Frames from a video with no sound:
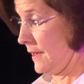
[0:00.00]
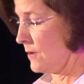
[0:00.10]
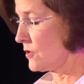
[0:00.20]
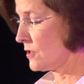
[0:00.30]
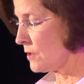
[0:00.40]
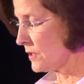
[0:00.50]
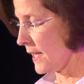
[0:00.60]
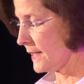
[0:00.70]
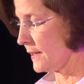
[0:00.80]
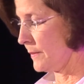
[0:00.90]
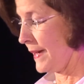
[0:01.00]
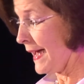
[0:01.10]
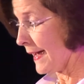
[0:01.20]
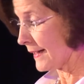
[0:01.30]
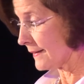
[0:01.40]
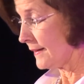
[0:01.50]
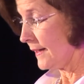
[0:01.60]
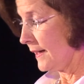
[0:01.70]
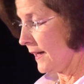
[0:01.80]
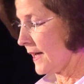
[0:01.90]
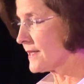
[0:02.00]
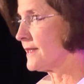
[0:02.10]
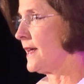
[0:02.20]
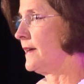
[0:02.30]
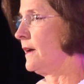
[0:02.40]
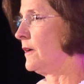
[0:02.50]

I was so taken aback. I said,